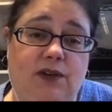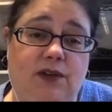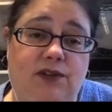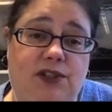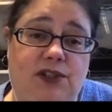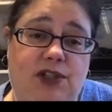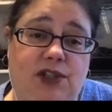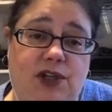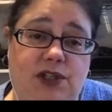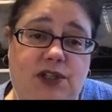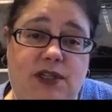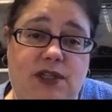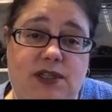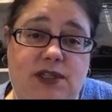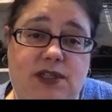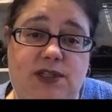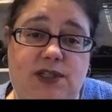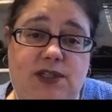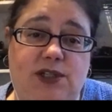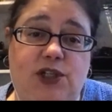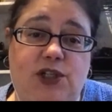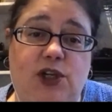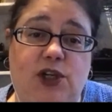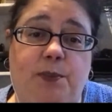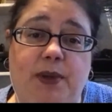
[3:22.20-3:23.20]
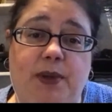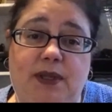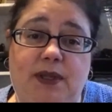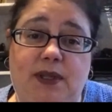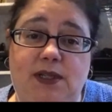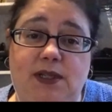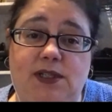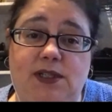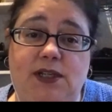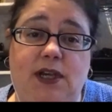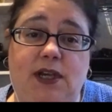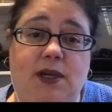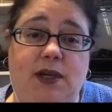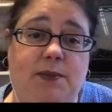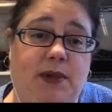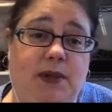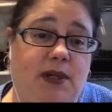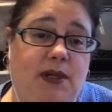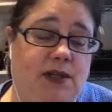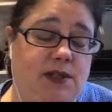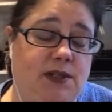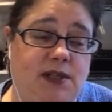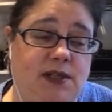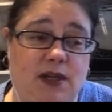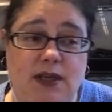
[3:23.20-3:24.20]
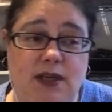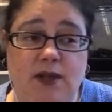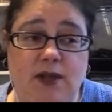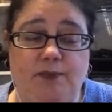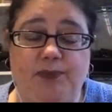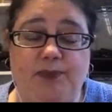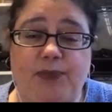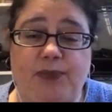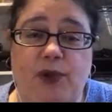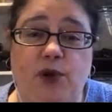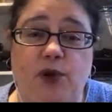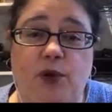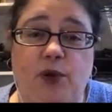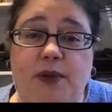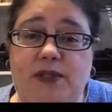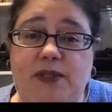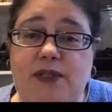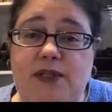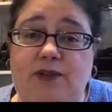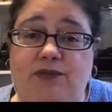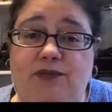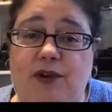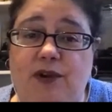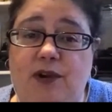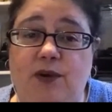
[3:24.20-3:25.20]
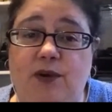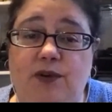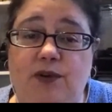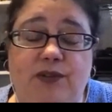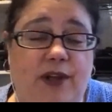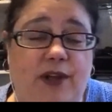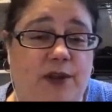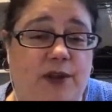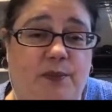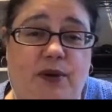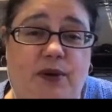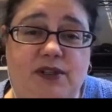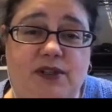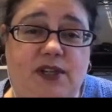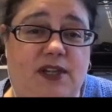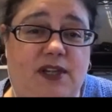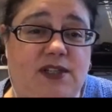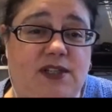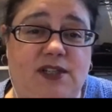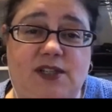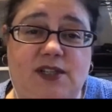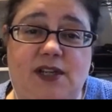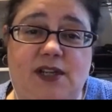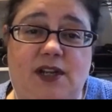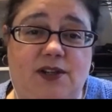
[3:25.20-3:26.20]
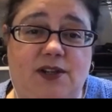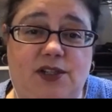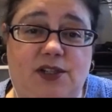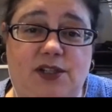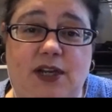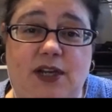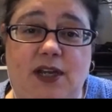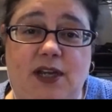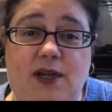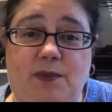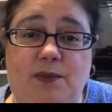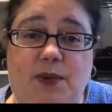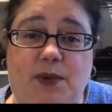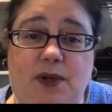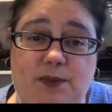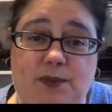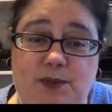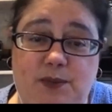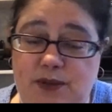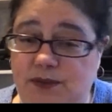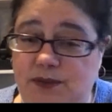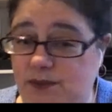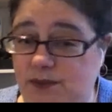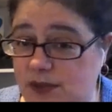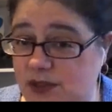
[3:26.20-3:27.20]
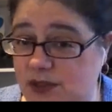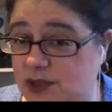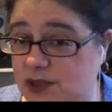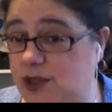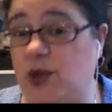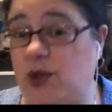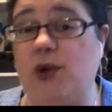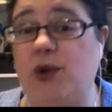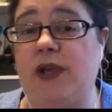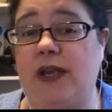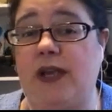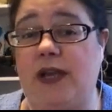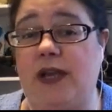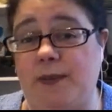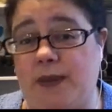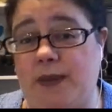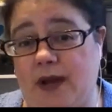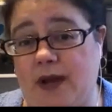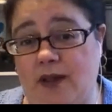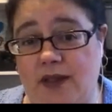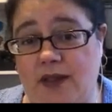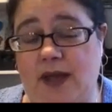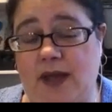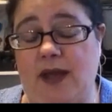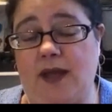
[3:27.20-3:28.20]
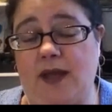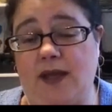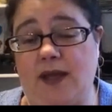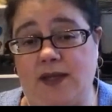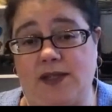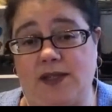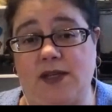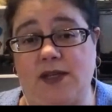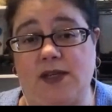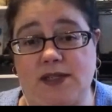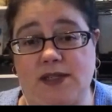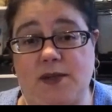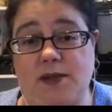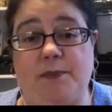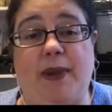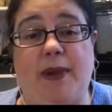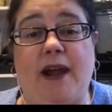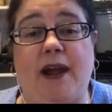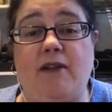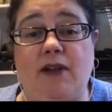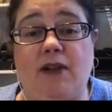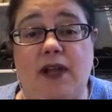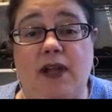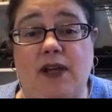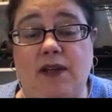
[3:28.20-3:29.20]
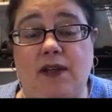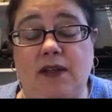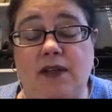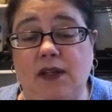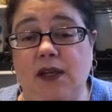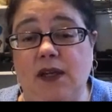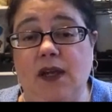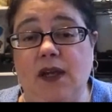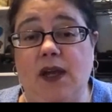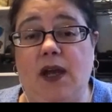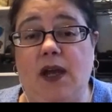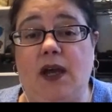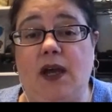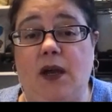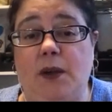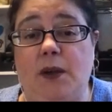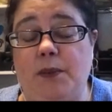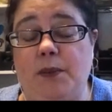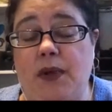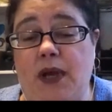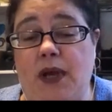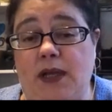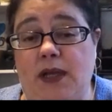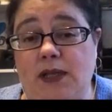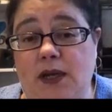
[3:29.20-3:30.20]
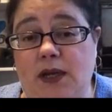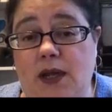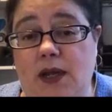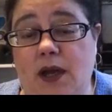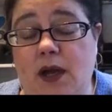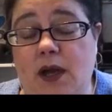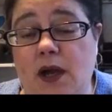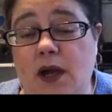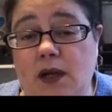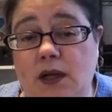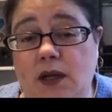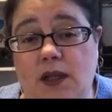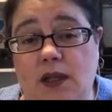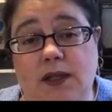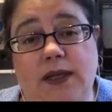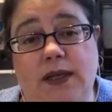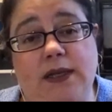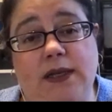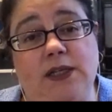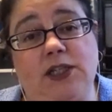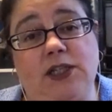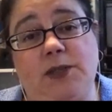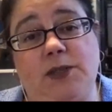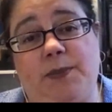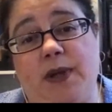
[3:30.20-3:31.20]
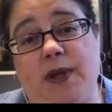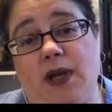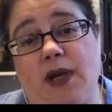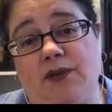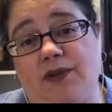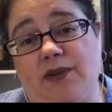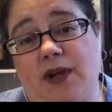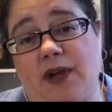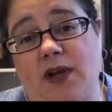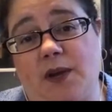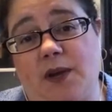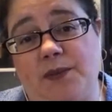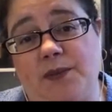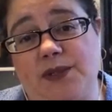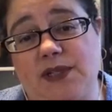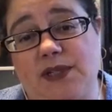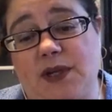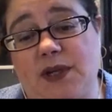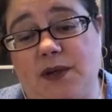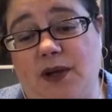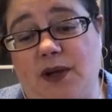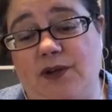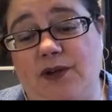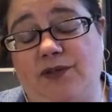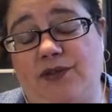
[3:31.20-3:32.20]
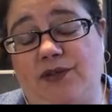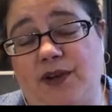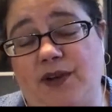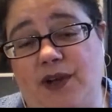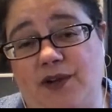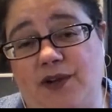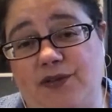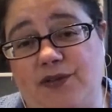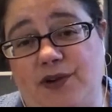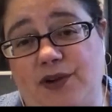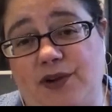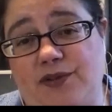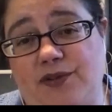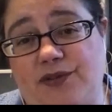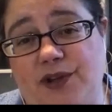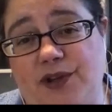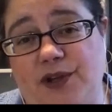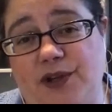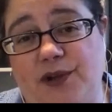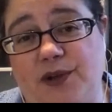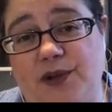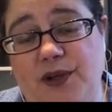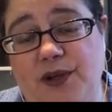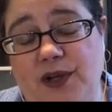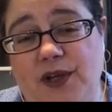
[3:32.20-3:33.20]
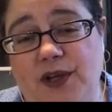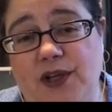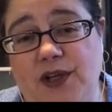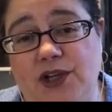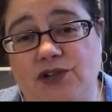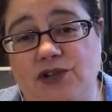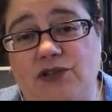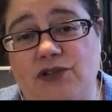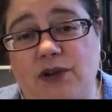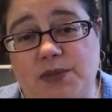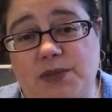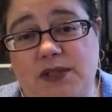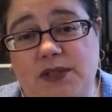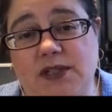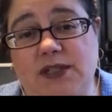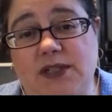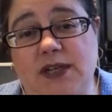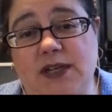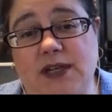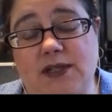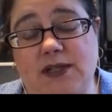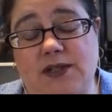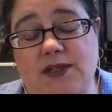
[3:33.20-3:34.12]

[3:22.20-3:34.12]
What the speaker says: choosing this as a topic this year, because almost all of the other presenters last year were talking about that as a barrier and a hurdle that needed to be overcome. So hopefully I've got a few tips and